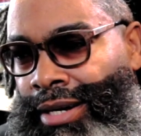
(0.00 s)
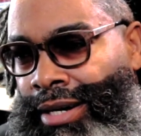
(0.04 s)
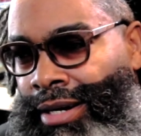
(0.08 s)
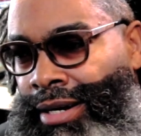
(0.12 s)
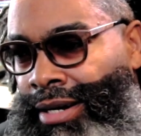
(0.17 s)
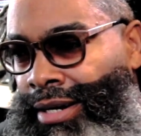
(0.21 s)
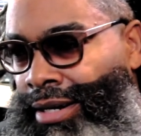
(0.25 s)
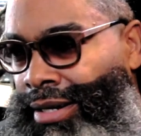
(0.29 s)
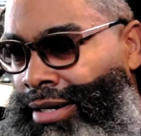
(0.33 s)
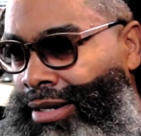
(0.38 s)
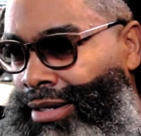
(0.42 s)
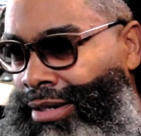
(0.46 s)

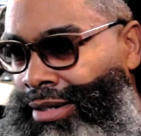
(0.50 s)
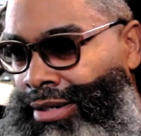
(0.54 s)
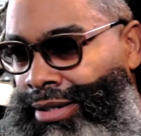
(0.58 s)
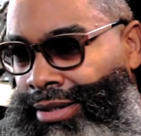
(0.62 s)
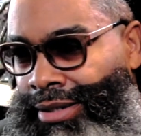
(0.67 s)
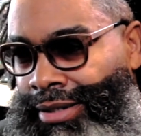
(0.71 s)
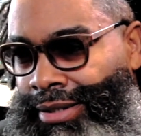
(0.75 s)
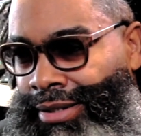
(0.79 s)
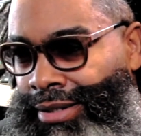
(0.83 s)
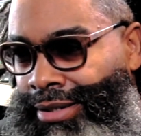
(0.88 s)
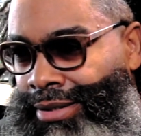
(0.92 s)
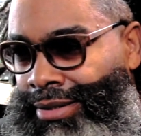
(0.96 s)

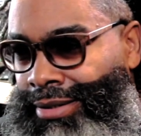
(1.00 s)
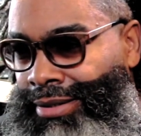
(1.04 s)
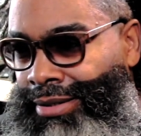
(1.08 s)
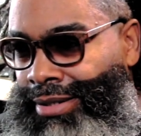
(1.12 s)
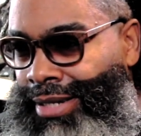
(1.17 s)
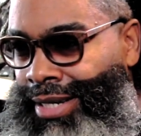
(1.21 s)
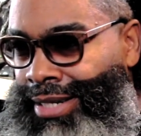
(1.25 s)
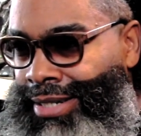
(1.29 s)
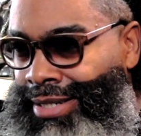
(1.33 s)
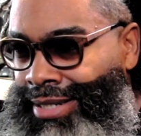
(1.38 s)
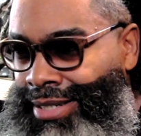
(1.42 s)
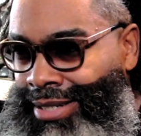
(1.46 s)

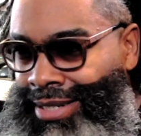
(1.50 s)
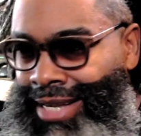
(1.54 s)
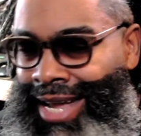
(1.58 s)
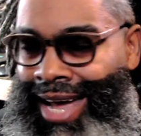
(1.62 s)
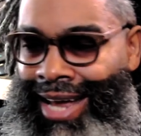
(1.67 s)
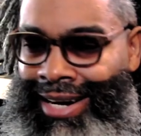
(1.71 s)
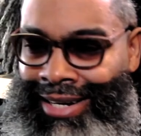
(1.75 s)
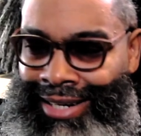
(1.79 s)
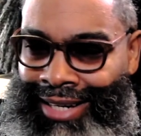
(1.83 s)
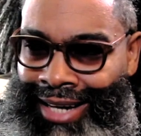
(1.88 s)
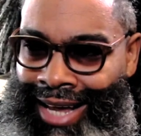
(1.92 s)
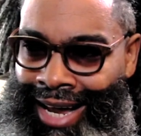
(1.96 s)
and just
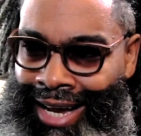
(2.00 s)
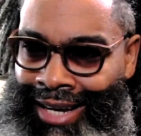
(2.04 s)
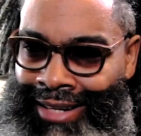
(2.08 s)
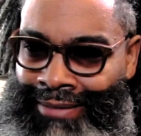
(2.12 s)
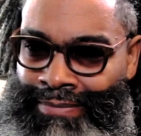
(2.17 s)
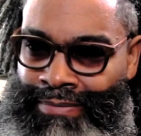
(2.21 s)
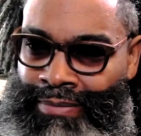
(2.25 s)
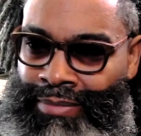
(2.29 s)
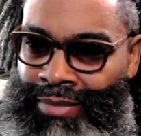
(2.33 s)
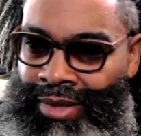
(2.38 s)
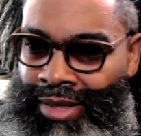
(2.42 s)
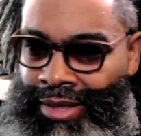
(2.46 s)
kind of like
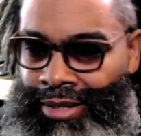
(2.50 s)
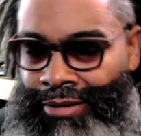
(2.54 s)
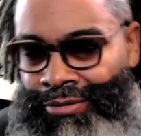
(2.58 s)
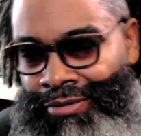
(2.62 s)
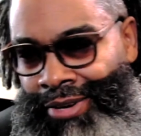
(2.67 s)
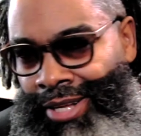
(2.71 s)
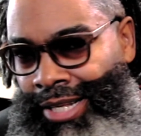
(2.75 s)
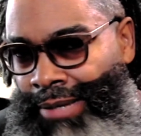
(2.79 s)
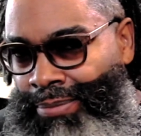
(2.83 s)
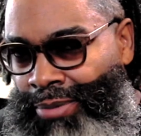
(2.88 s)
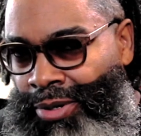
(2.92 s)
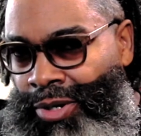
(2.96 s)

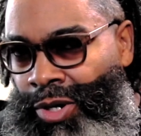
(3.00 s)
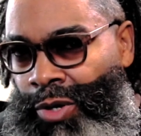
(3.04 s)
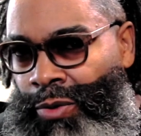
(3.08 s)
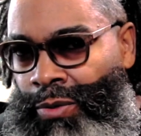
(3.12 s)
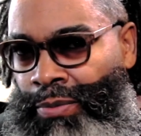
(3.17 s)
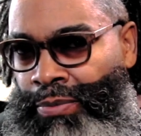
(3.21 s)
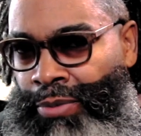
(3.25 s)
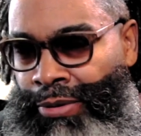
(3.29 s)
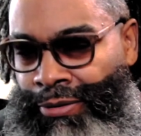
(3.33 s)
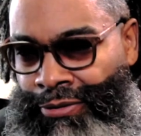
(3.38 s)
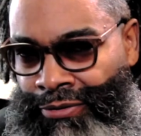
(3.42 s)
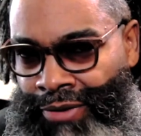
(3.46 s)
developing a
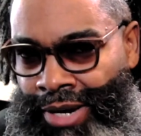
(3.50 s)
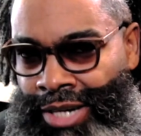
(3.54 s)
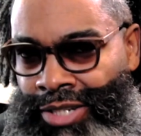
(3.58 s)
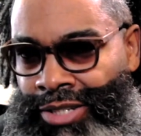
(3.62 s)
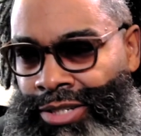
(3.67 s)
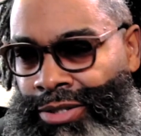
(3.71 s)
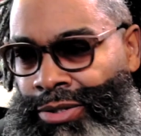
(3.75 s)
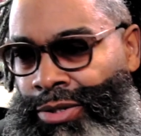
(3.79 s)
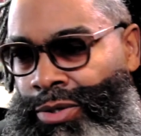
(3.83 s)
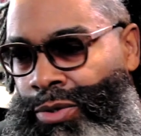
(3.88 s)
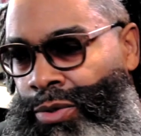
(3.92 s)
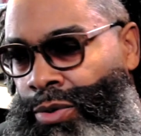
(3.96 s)

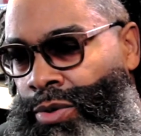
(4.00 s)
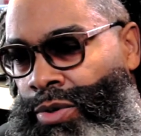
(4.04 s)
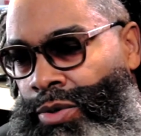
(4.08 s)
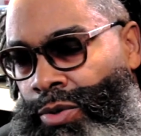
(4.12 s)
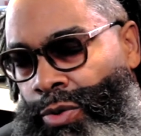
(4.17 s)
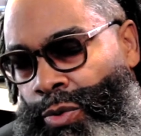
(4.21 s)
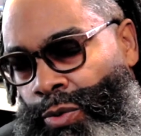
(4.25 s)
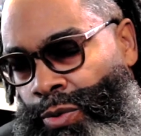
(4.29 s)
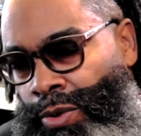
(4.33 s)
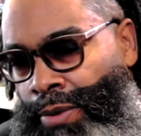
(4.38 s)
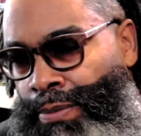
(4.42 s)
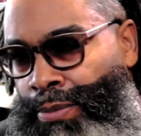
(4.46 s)
professional
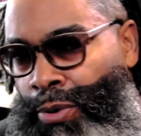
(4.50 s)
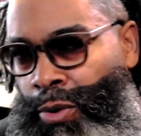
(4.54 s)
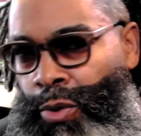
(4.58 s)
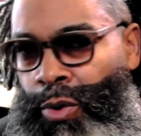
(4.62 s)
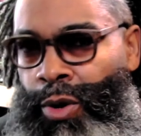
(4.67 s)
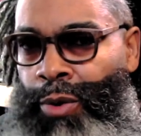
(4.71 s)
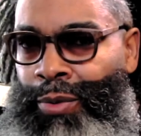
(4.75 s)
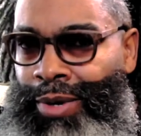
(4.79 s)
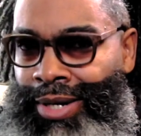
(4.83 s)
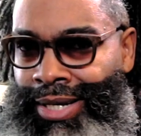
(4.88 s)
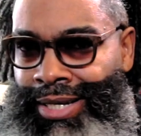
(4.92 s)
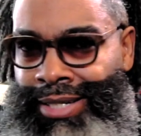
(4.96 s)

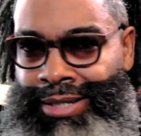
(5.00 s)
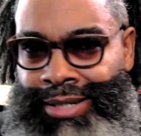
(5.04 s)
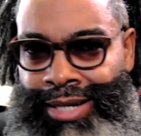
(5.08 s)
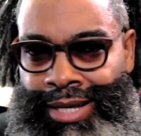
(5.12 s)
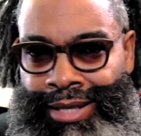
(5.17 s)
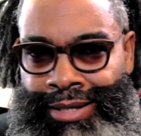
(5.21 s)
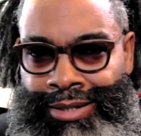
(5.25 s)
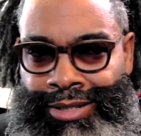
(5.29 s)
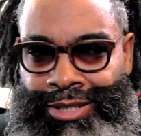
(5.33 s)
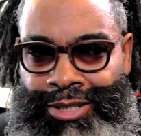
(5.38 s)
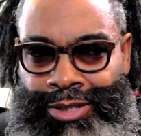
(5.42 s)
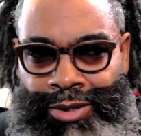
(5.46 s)
rapport with each
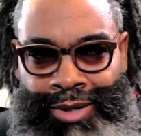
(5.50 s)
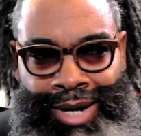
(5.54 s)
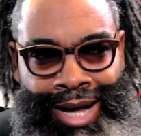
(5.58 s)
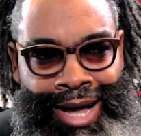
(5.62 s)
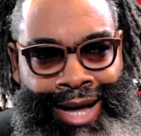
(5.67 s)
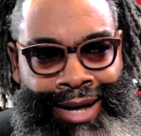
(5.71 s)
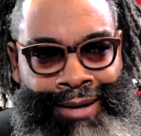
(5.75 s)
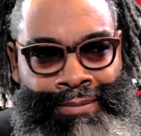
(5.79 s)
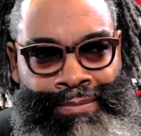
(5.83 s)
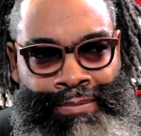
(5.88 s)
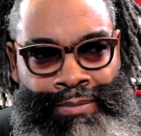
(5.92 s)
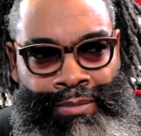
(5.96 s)
other, so
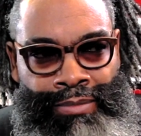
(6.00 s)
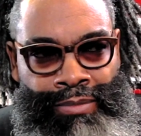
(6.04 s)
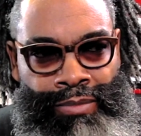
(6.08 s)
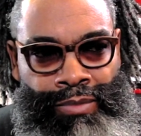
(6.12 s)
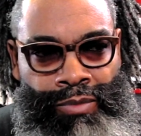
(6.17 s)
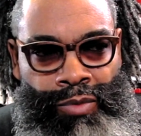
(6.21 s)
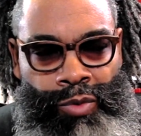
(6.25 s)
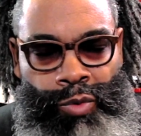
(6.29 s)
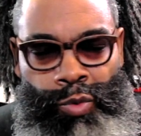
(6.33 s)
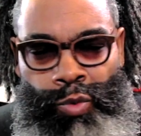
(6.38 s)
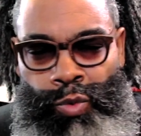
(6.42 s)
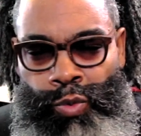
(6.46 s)
that
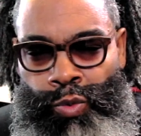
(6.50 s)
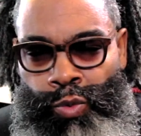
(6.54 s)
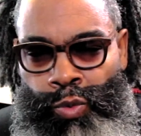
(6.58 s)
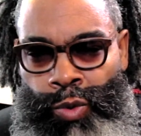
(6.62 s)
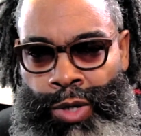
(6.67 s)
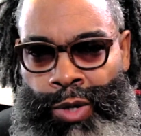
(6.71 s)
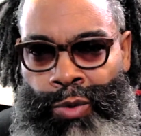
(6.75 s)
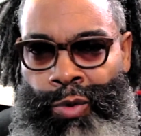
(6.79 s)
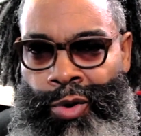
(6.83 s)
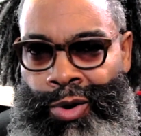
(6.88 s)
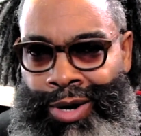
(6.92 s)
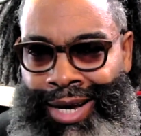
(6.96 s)

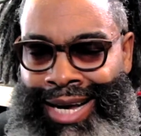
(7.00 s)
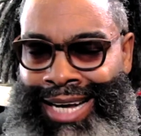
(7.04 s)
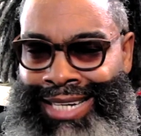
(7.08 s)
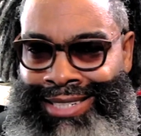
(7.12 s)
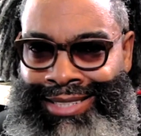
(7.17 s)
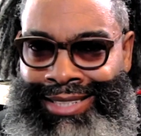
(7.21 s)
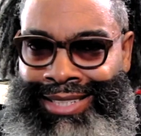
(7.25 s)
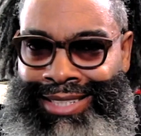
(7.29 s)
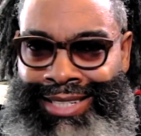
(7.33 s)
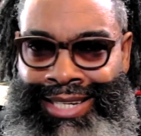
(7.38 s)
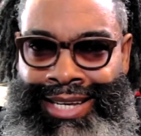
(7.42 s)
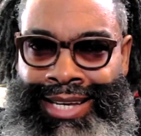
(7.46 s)
we work
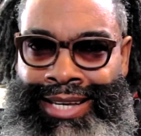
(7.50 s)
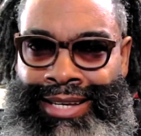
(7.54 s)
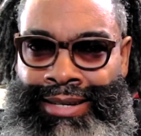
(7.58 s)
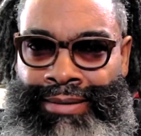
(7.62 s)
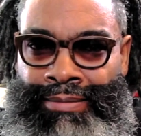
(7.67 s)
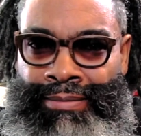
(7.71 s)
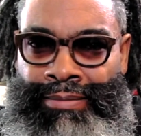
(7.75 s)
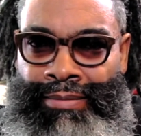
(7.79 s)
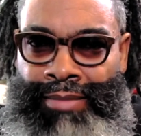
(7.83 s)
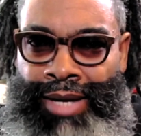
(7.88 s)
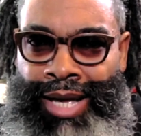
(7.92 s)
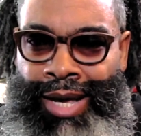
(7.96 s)
as a
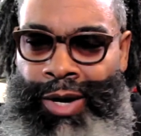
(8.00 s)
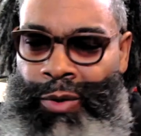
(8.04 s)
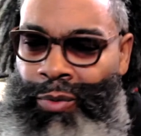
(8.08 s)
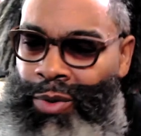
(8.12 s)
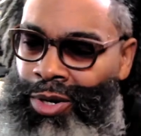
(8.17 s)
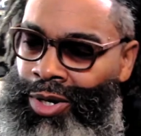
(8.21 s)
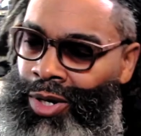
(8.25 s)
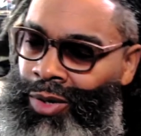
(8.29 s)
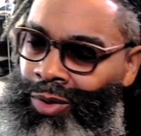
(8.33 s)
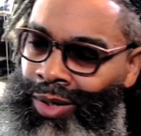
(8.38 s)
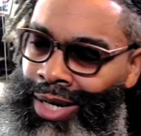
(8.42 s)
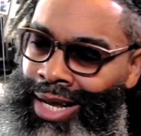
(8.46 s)
team and
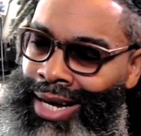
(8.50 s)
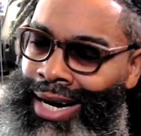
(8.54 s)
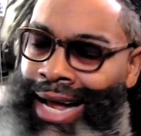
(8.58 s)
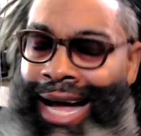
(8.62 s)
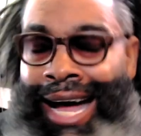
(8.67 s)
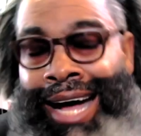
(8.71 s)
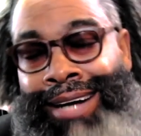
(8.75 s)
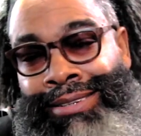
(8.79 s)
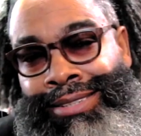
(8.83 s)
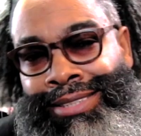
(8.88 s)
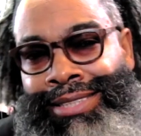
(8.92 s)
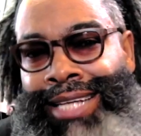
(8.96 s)
we don't let an
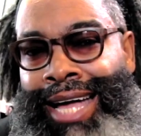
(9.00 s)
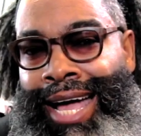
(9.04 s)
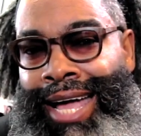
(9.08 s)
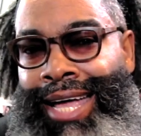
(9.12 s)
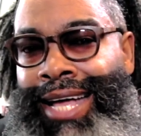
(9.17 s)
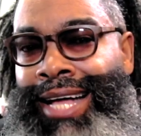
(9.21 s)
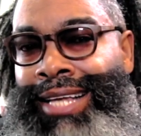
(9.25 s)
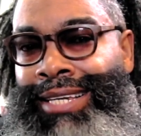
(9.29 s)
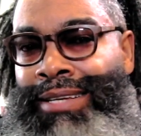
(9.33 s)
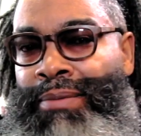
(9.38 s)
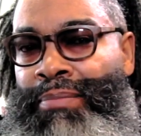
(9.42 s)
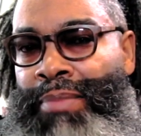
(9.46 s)
outside
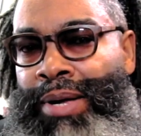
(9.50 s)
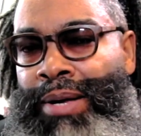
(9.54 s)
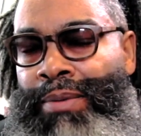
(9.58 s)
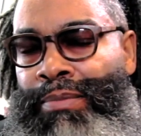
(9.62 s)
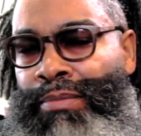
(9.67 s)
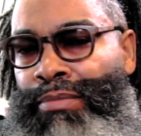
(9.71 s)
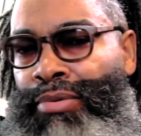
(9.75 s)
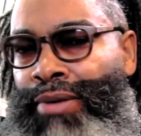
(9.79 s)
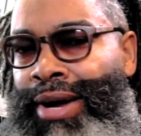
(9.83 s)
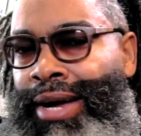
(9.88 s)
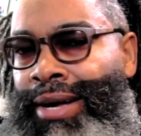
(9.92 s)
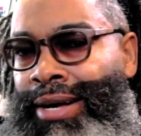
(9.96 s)

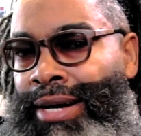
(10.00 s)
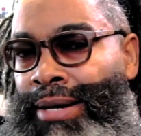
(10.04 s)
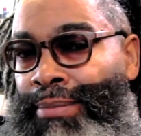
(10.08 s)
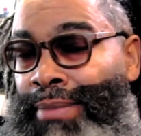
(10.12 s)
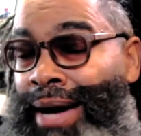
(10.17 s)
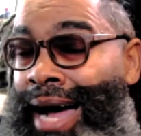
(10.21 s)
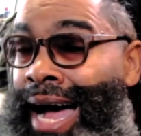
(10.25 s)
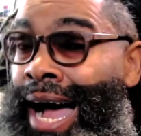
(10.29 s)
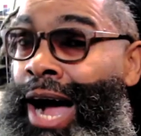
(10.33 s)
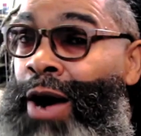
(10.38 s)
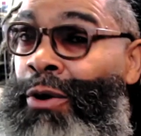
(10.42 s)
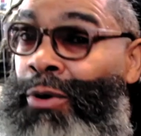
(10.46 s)
element break up
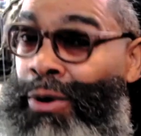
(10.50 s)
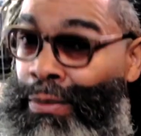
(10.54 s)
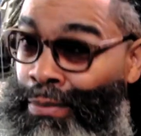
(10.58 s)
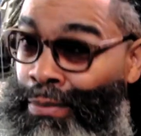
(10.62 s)
our